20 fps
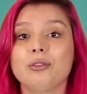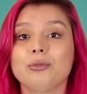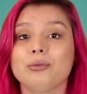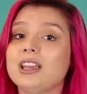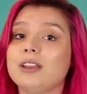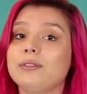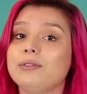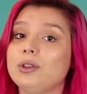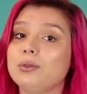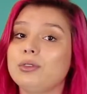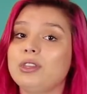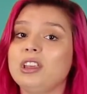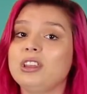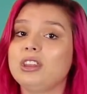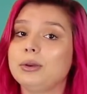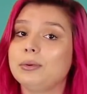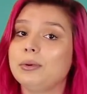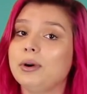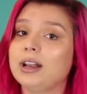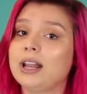If you think
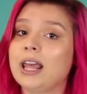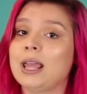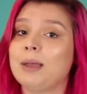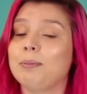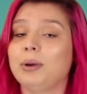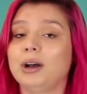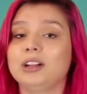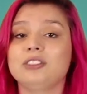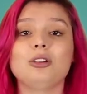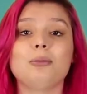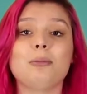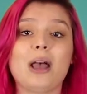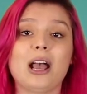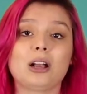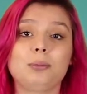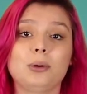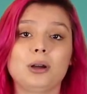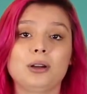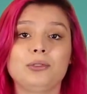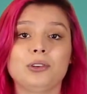you want a budget
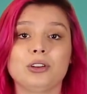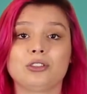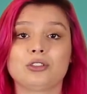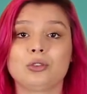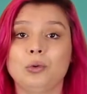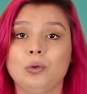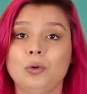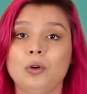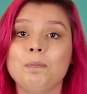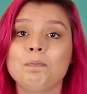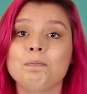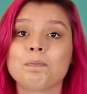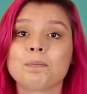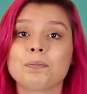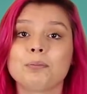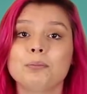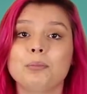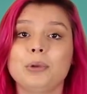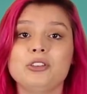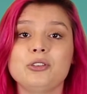MacBook for school,
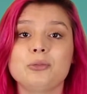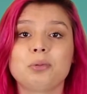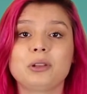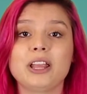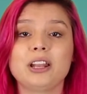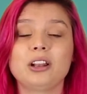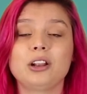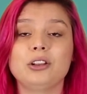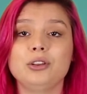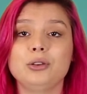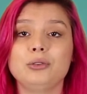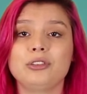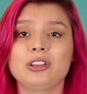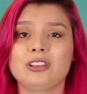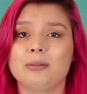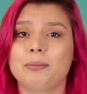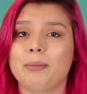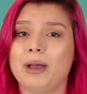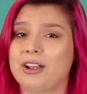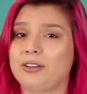but you plan on using
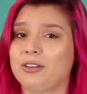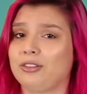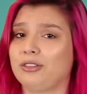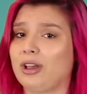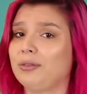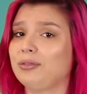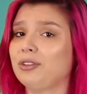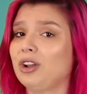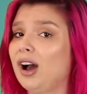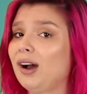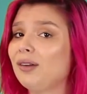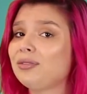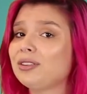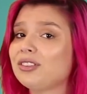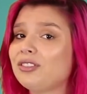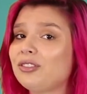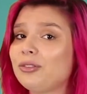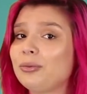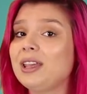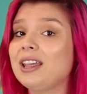the Microsoft
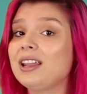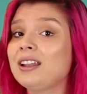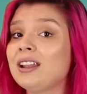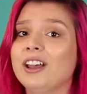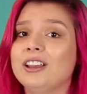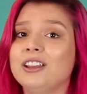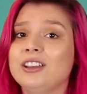Office suite,